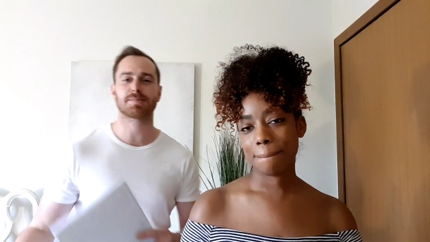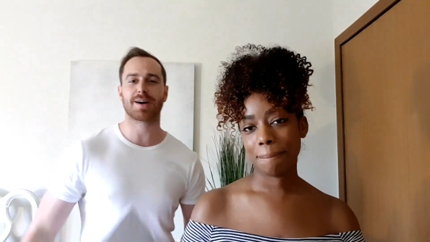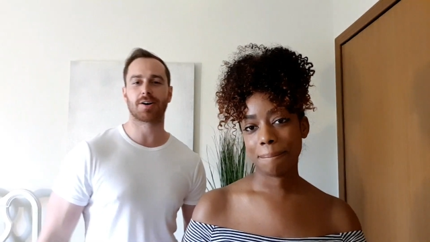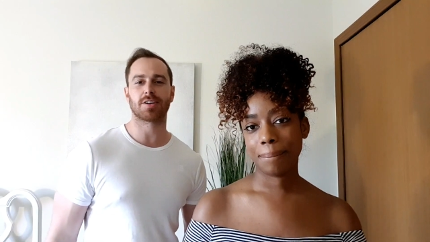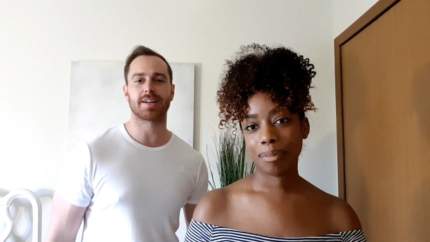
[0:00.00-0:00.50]

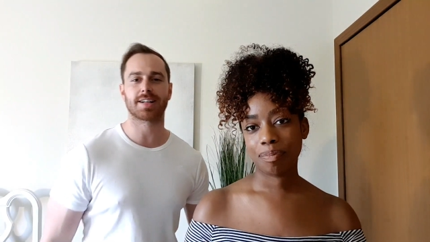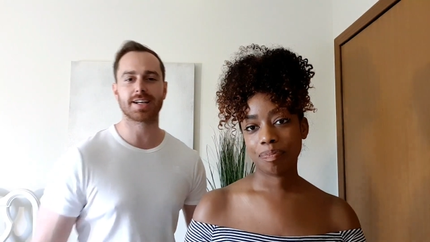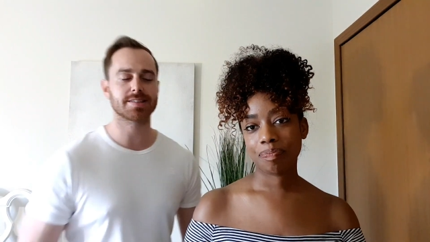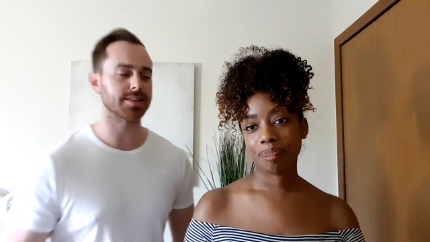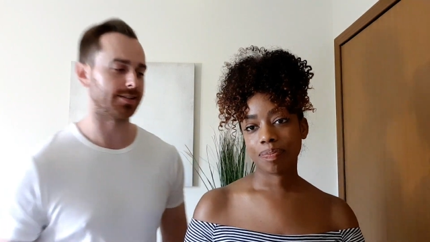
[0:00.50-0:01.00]
Speaker 1: about online
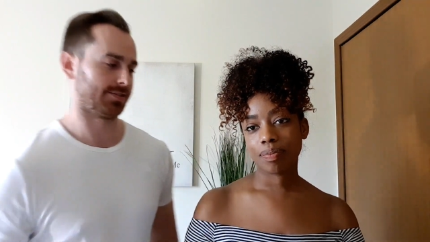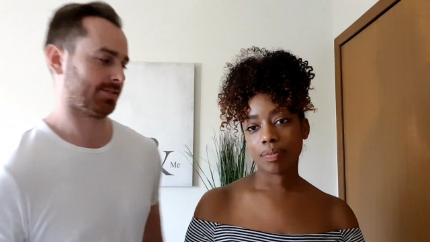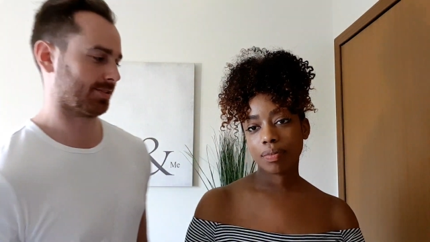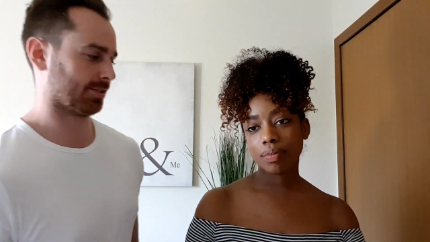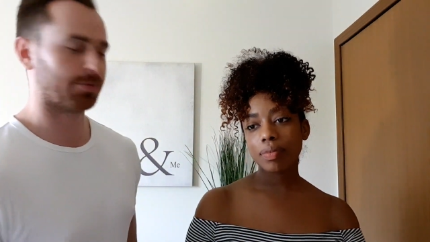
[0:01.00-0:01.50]
dating.
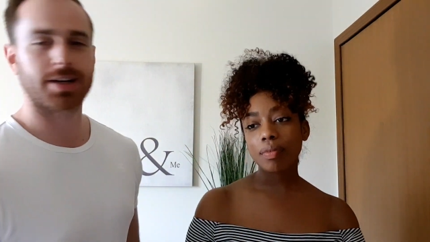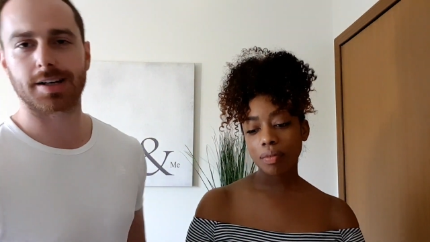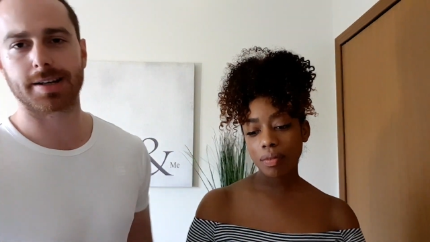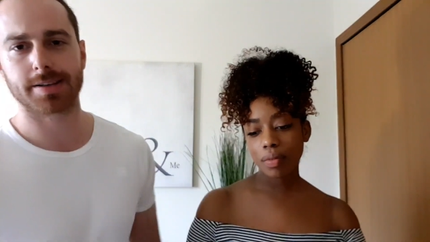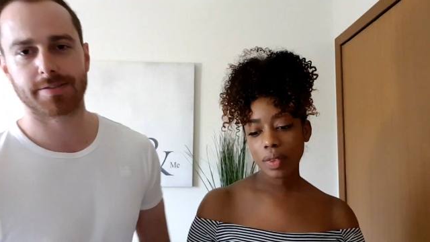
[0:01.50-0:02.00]

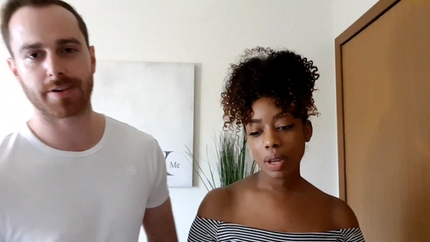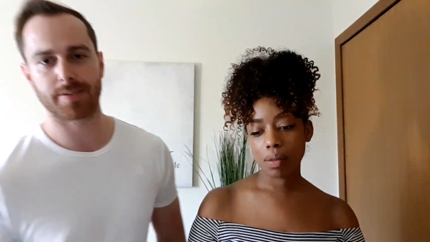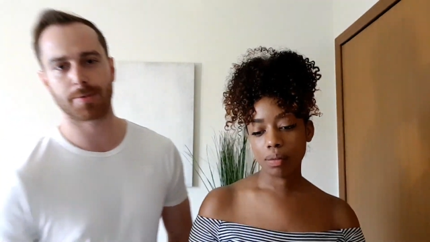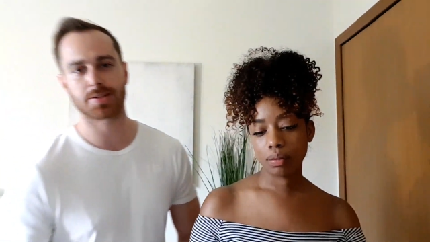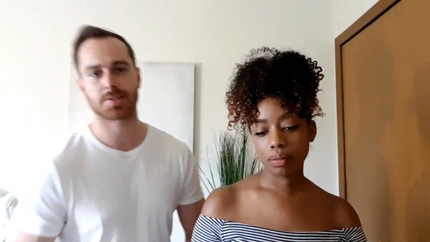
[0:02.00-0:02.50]
Quickly for
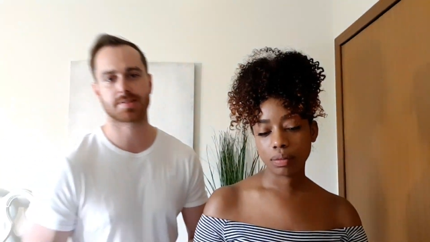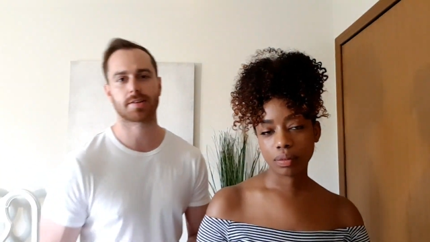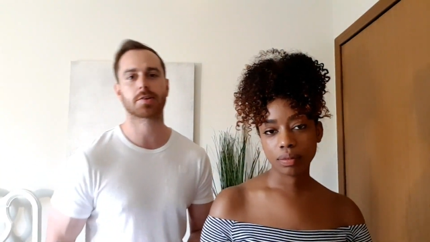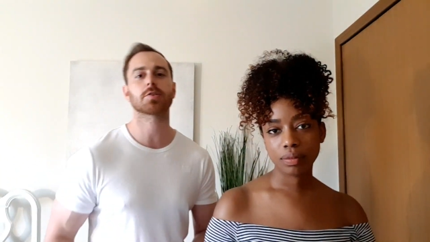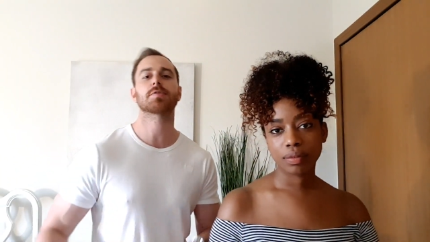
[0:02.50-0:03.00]
everyone, just
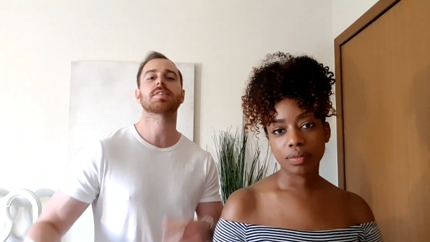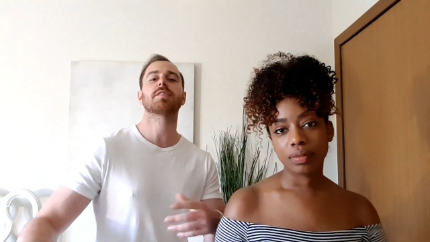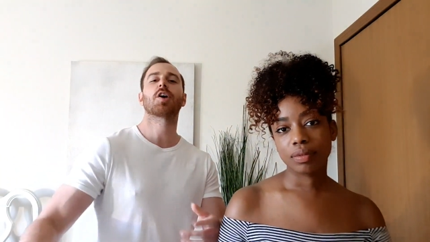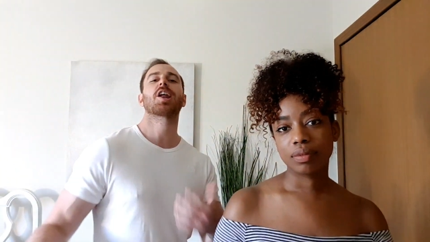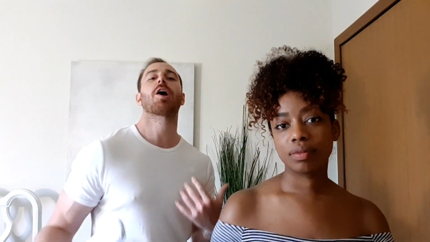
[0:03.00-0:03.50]
so because obviously
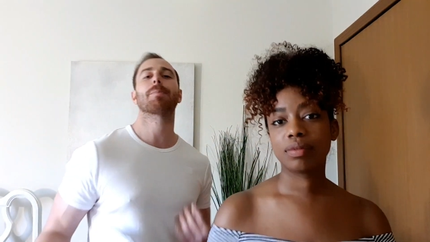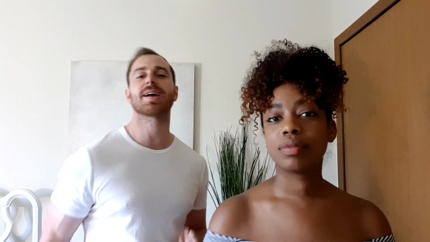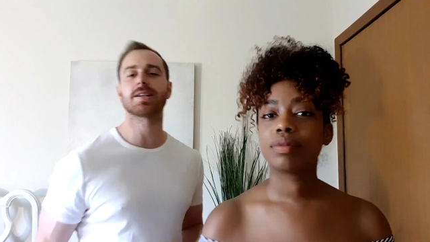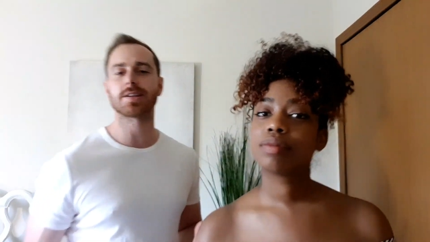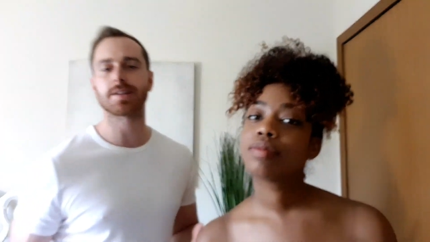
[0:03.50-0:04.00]
you've heard our
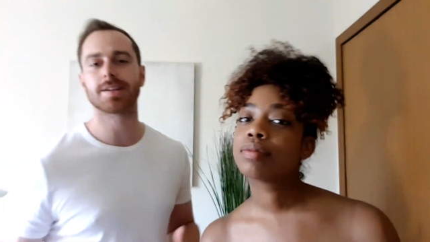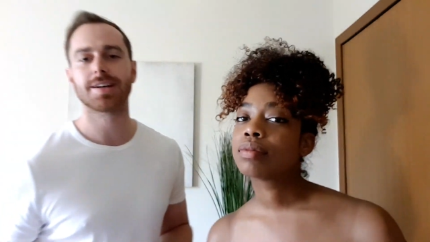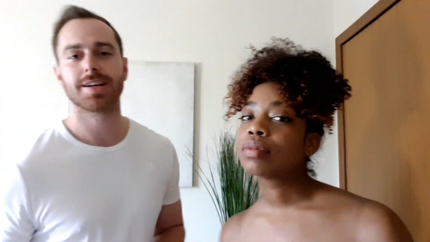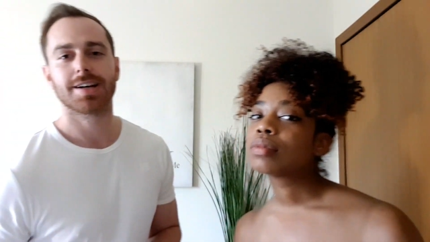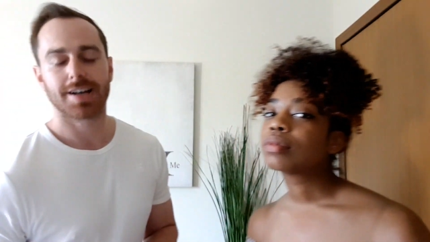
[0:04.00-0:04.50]
opinion,
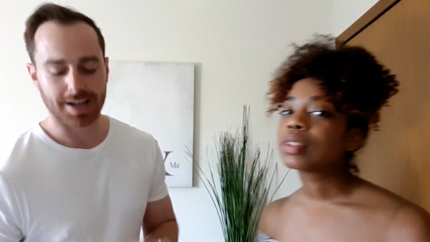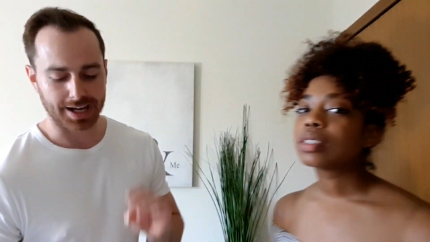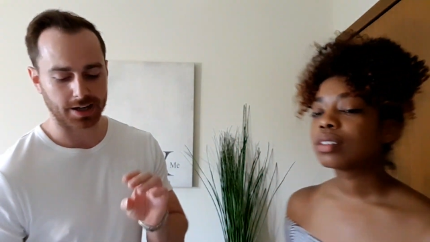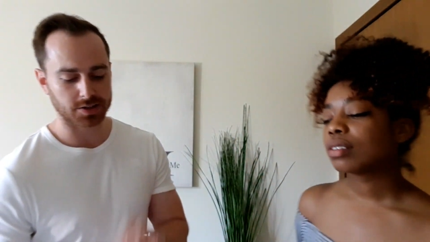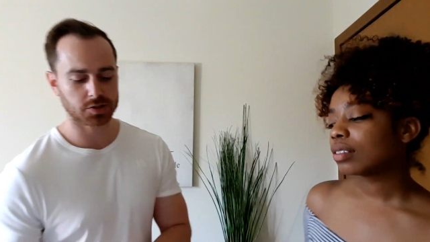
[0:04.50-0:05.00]

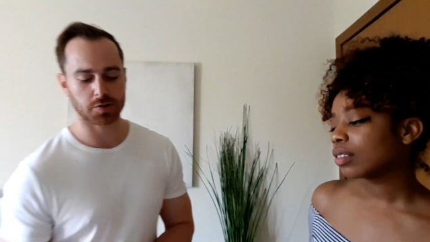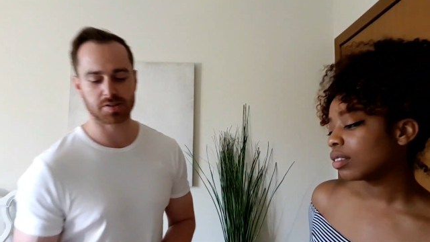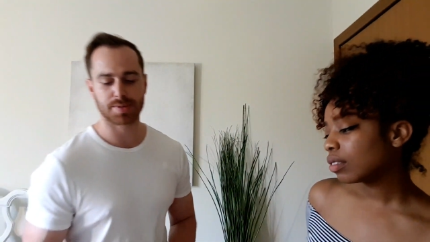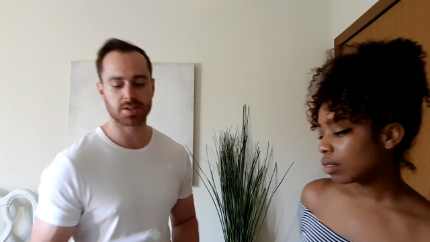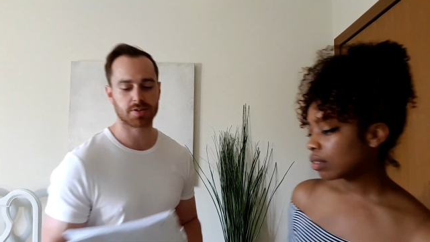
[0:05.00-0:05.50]
and I just got
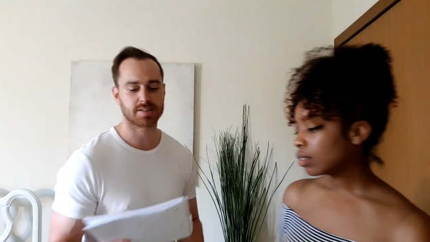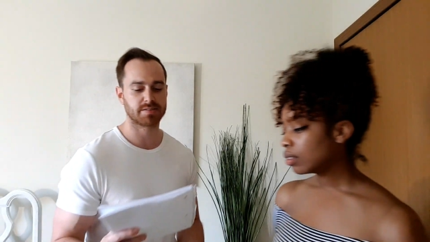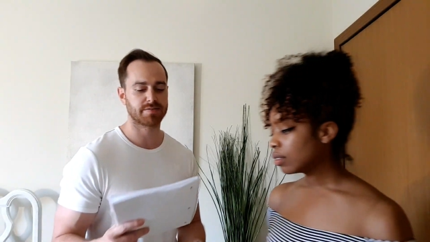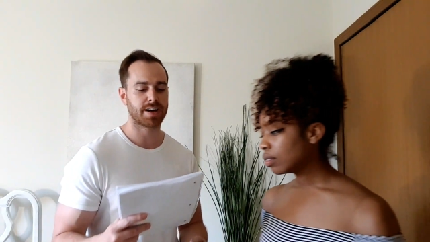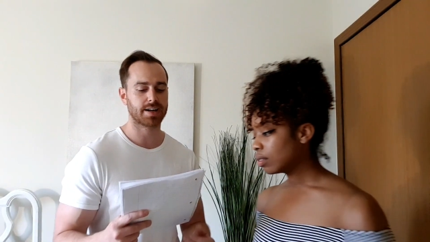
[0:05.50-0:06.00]
some
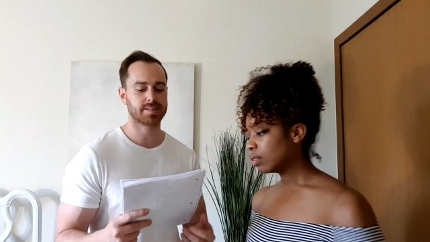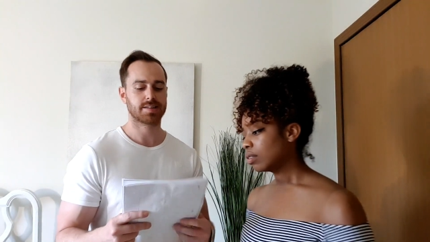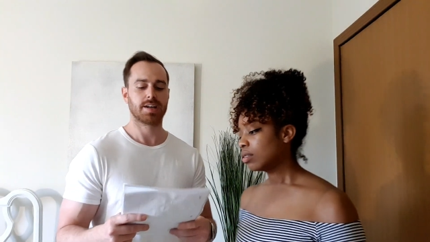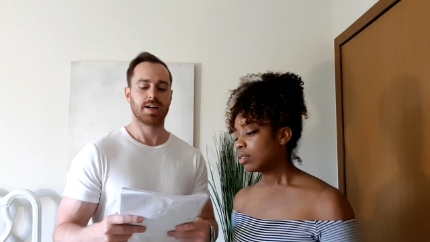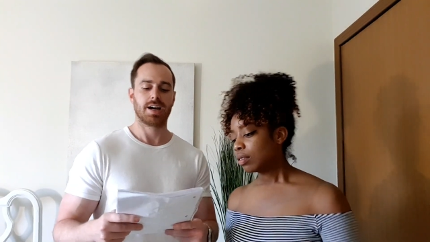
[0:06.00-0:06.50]
interesting facts.